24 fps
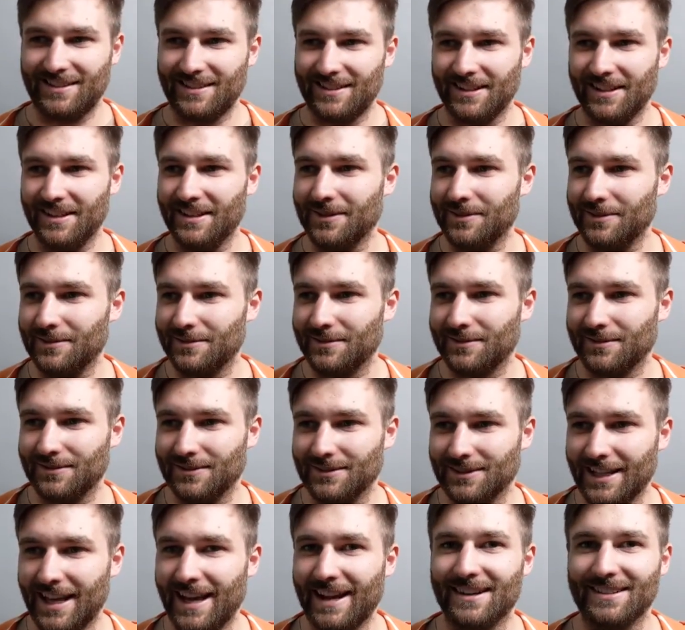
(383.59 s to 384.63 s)
you know,
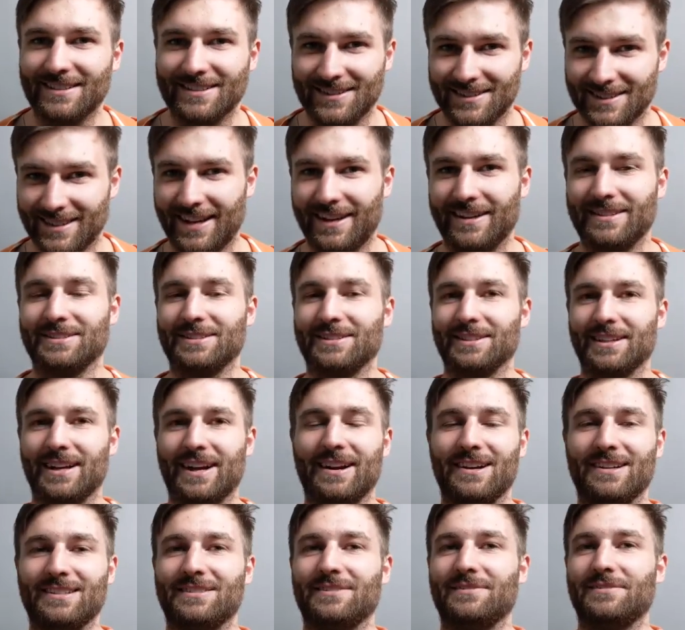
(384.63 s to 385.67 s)
layers on layers on
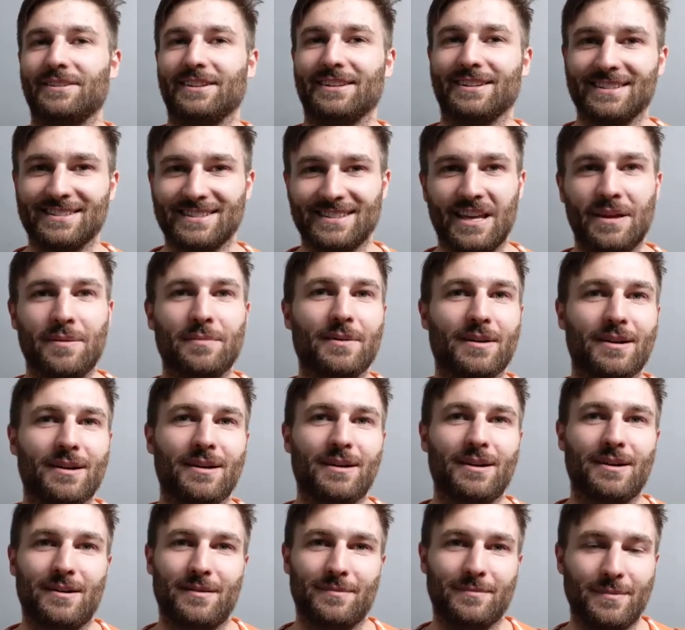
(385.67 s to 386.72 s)
layers of like the same
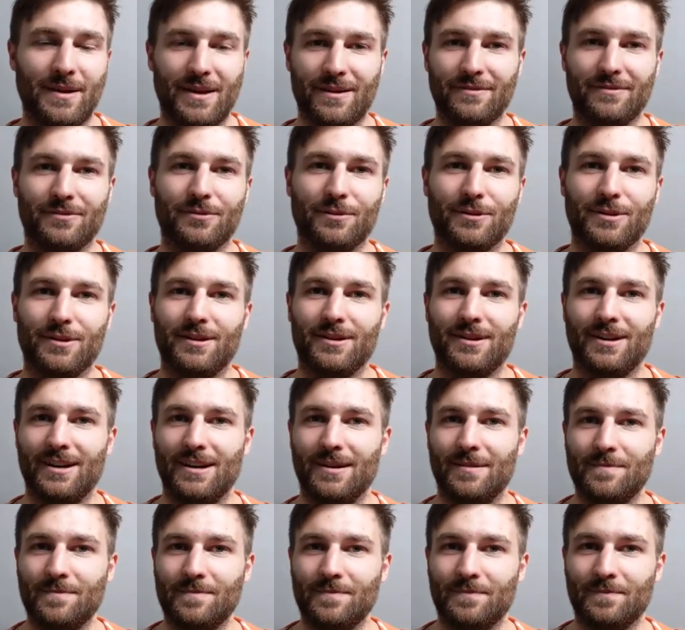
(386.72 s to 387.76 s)

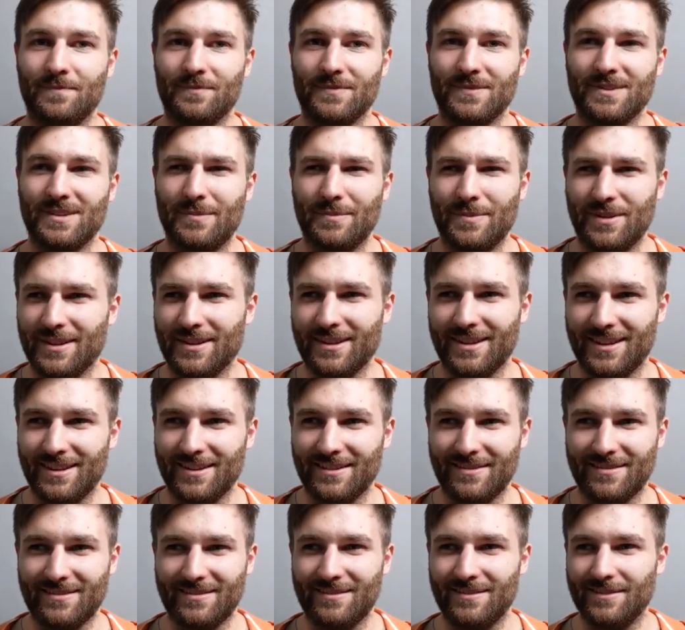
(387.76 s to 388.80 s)
metaphor, something
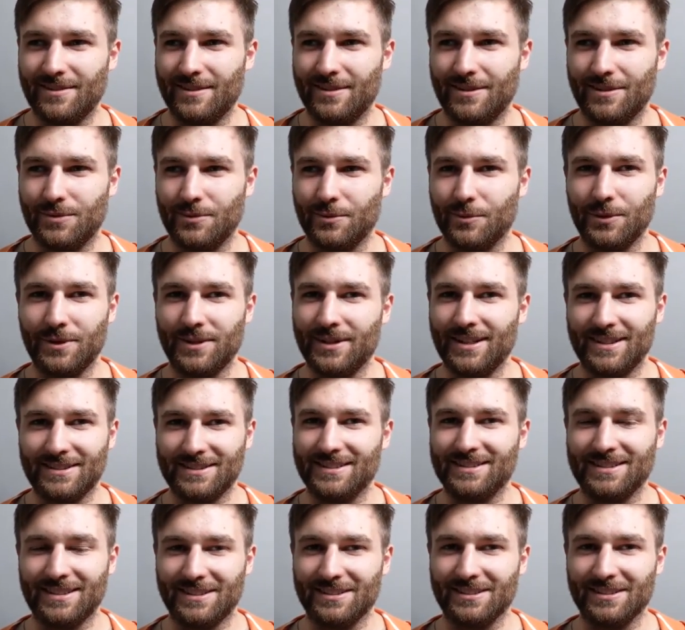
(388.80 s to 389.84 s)
that wouldn't
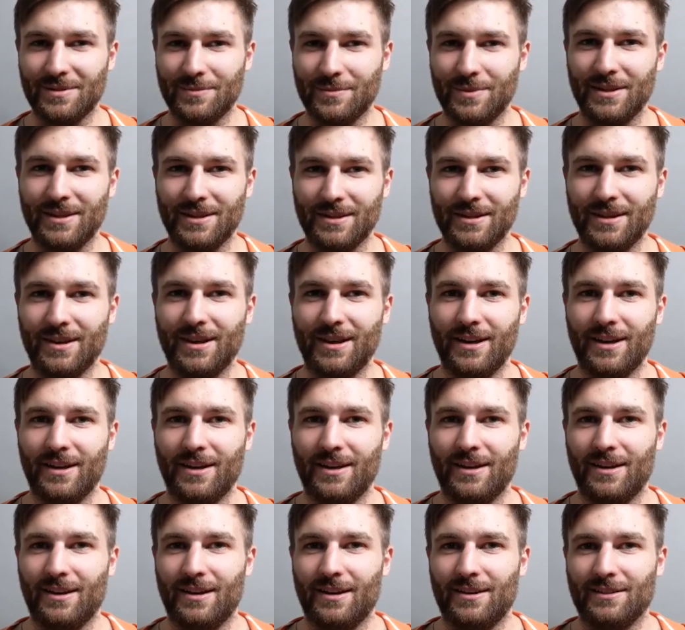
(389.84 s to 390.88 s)
necessarily be
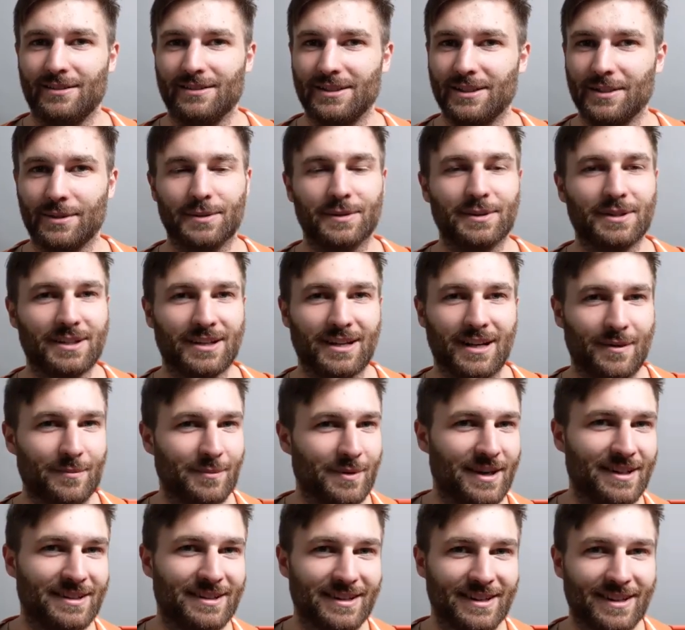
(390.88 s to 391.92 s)
literally
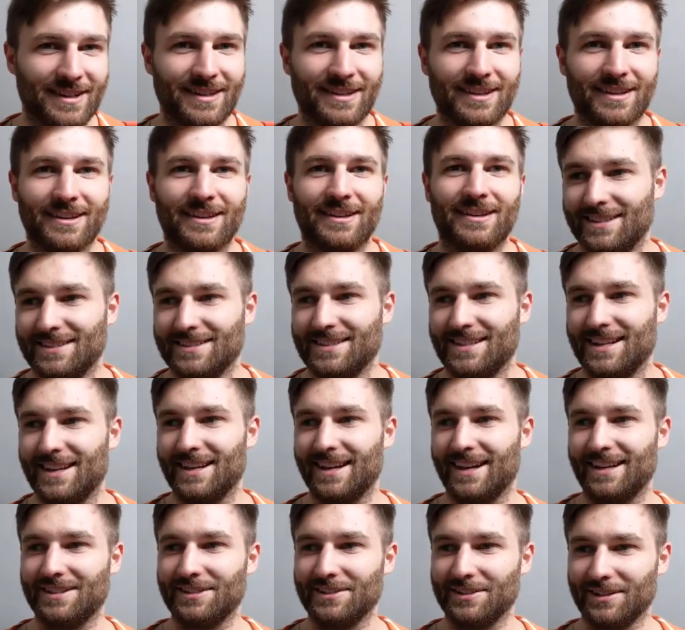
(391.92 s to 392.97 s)
comprehended, I think, is
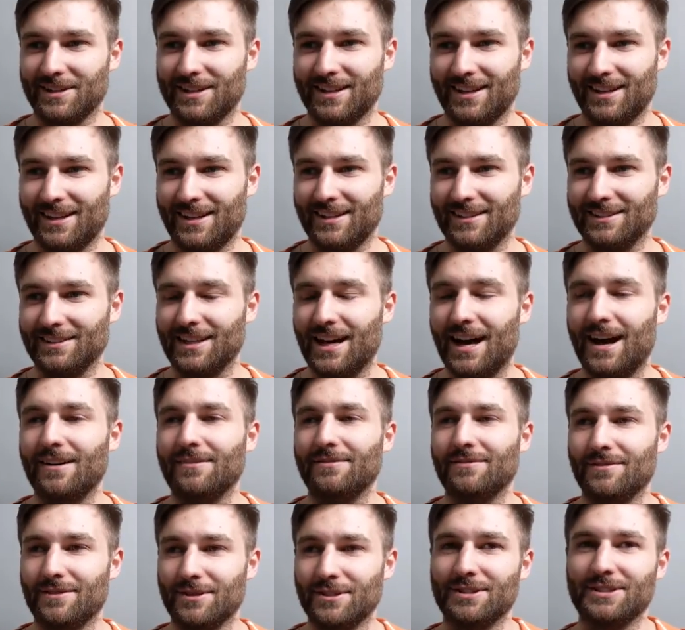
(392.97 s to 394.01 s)
that I took a
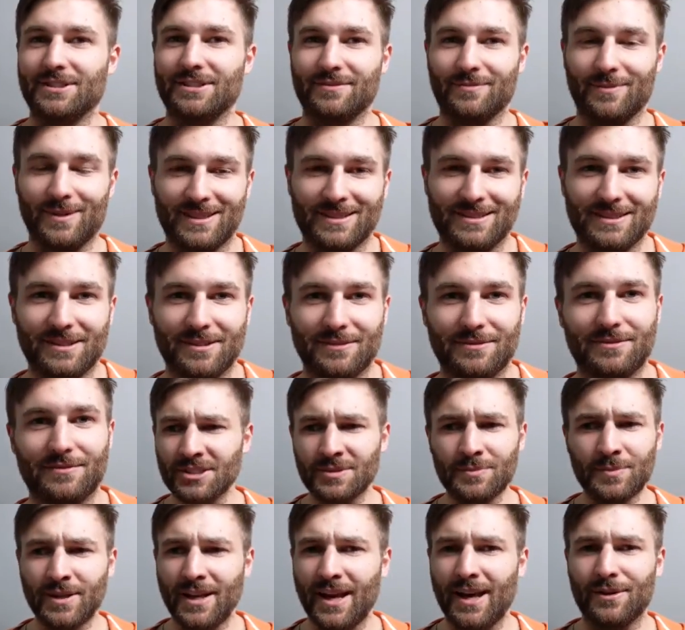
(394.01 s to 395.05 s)
live version of myself,
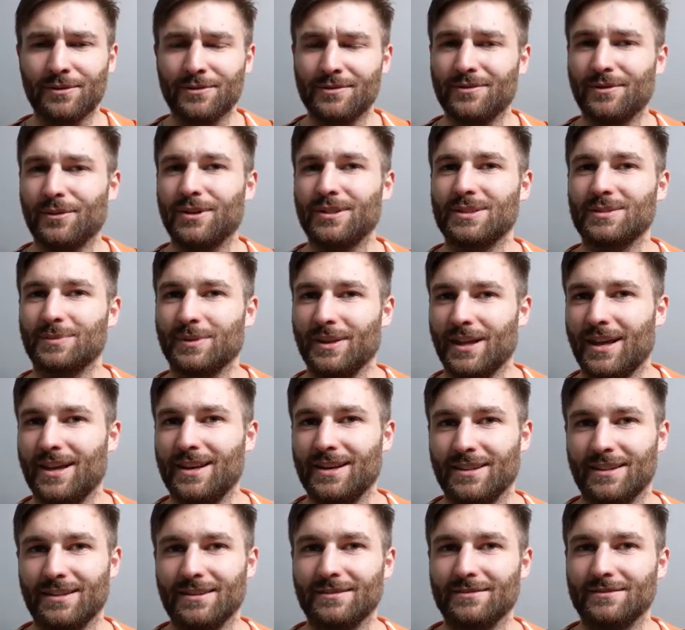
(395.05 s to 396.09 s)
just piano and voice
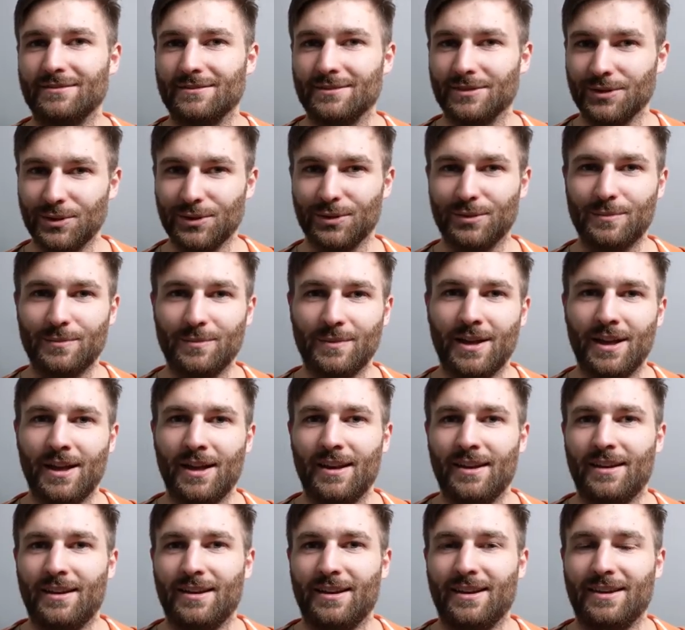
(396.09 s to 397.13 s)
playing loom,
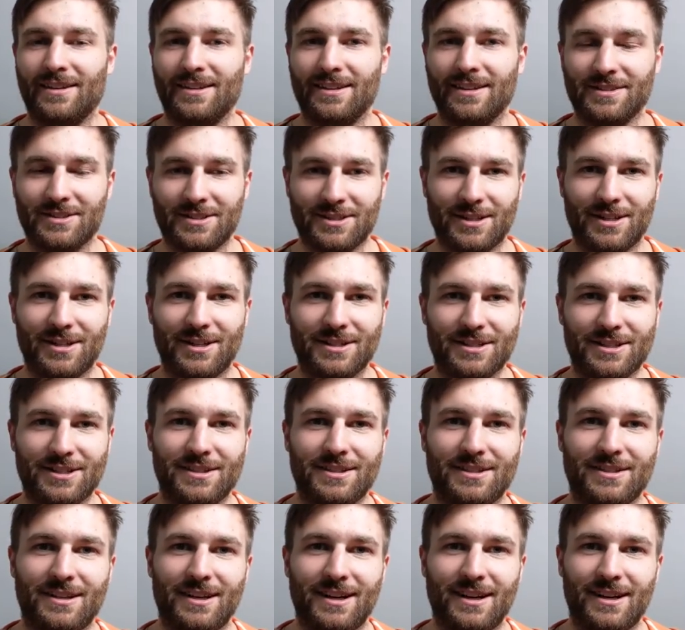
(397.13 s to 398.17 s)
in this
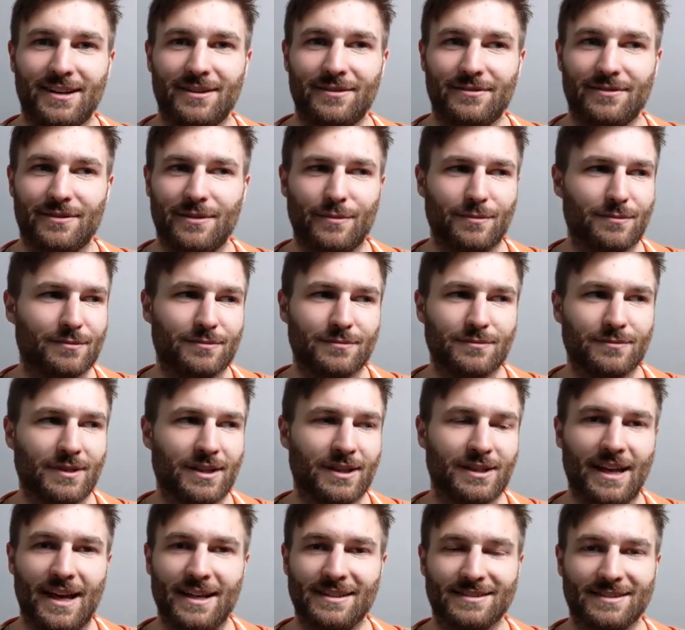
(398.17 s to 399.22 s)
church from
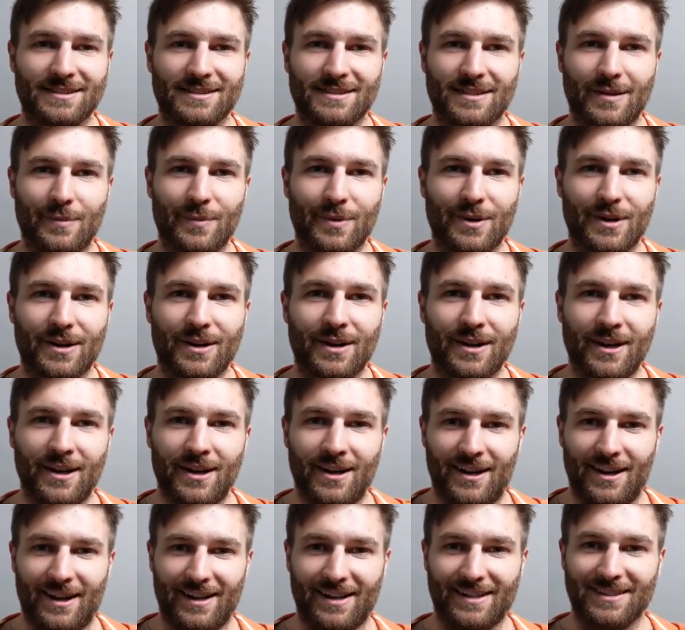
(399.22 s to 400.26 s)
like last December,
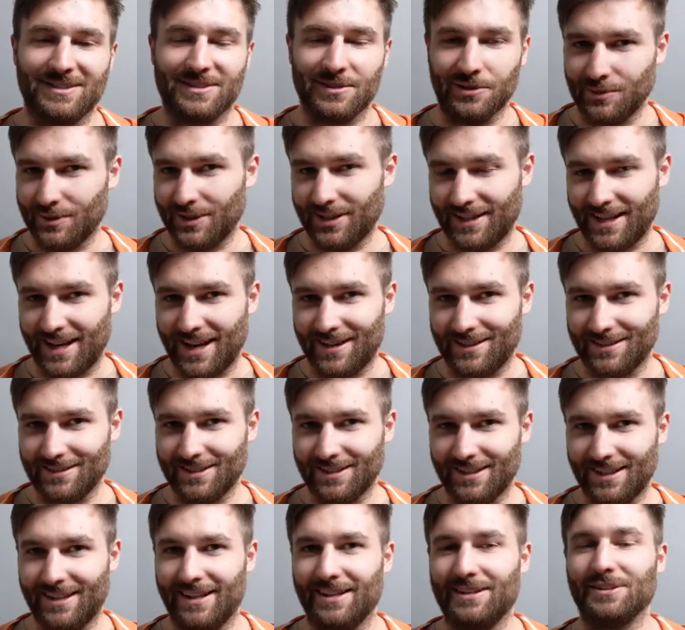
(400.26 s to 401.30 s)
and I slowed it
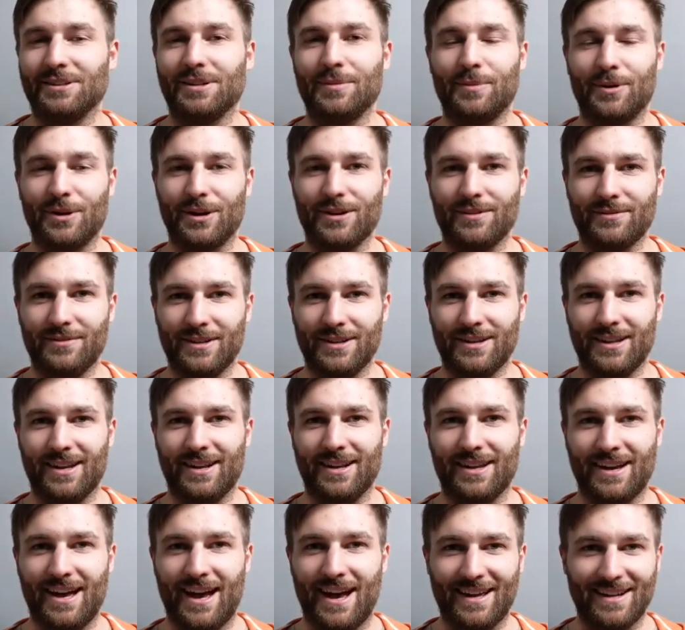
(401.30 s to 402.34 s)
down and I took a part of it
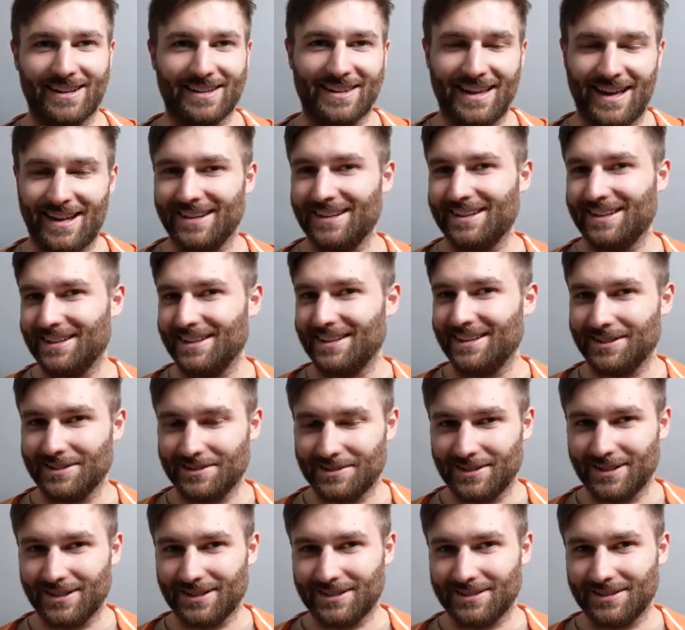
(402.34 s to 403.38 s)
and I added that into the
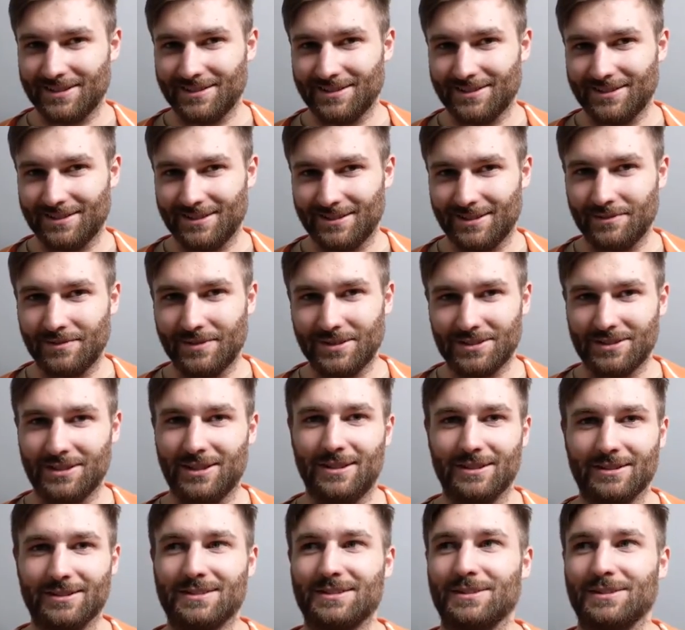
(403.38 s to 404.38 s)
introduction of the song.